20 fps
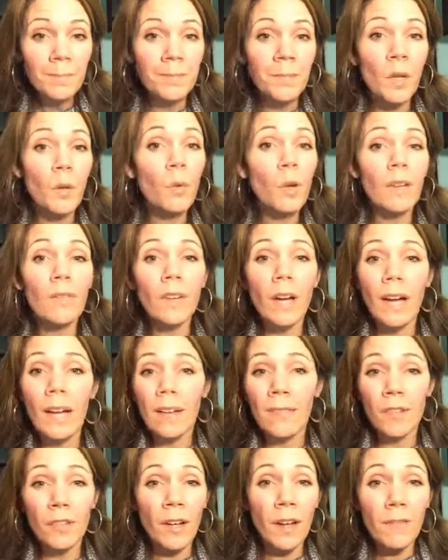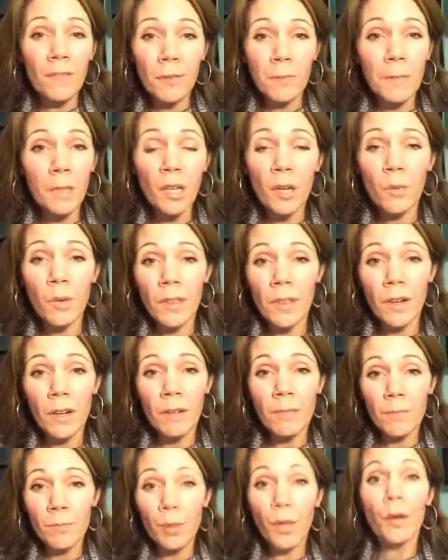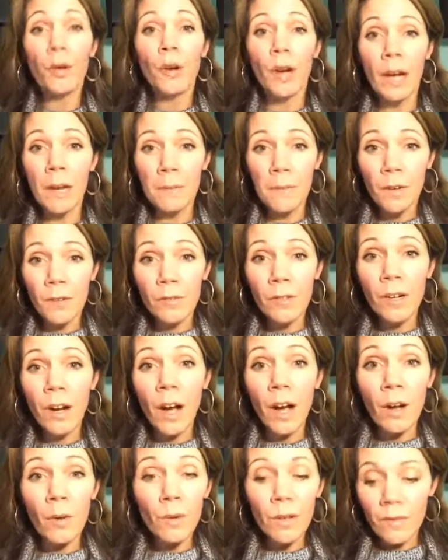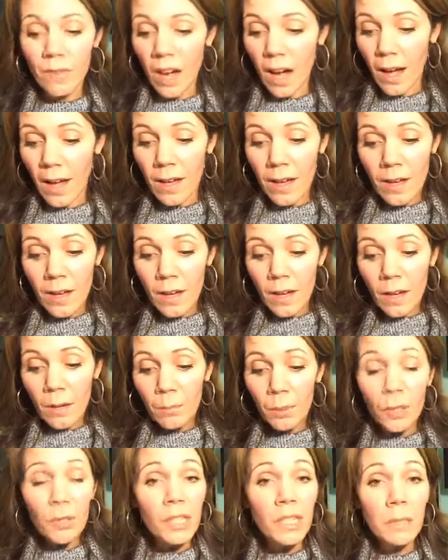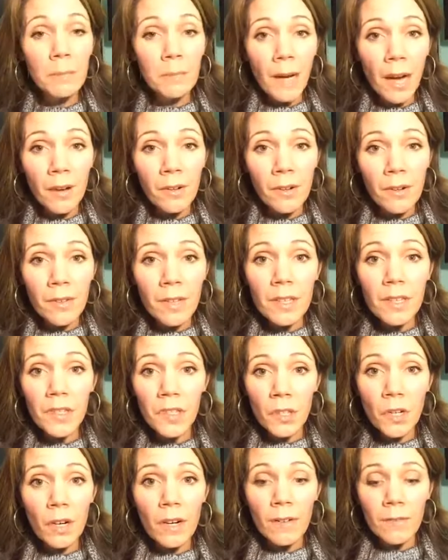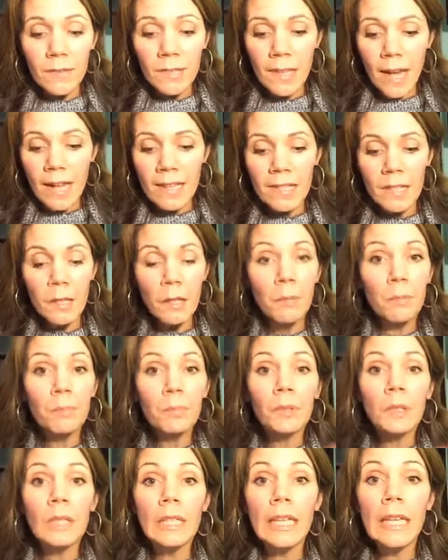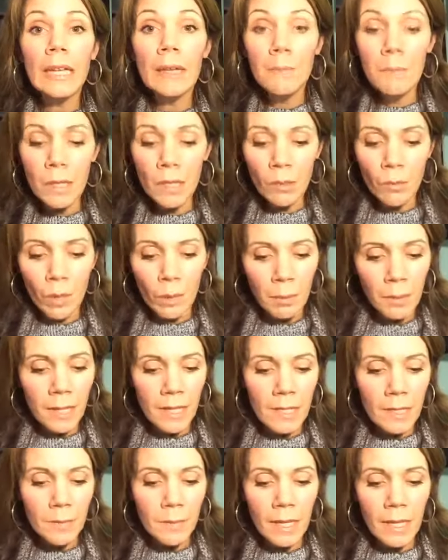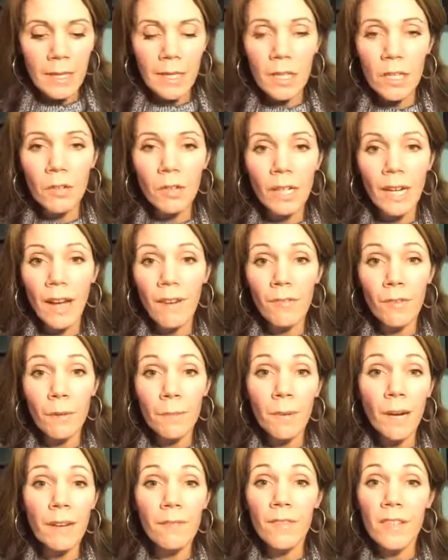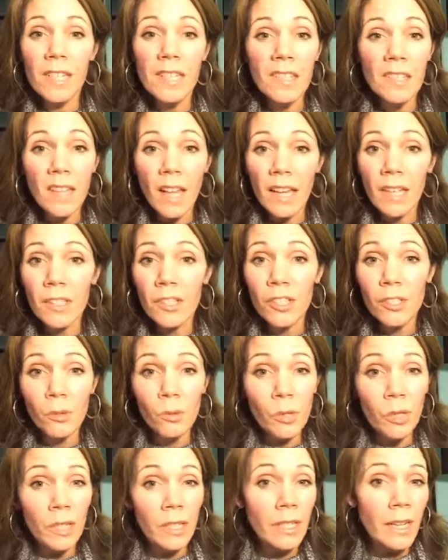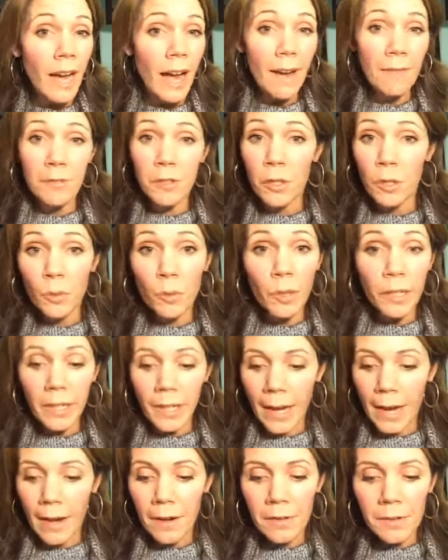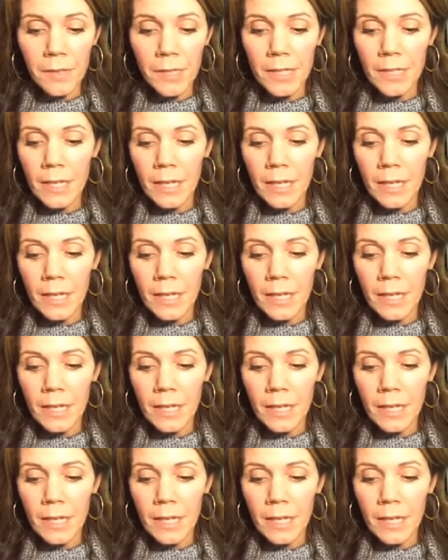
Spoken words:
we've got, if you're not familiar with our program overall, we've got protein powder that serves as a complete meal replacement that you can have for breakfast, lunch, or after a workout.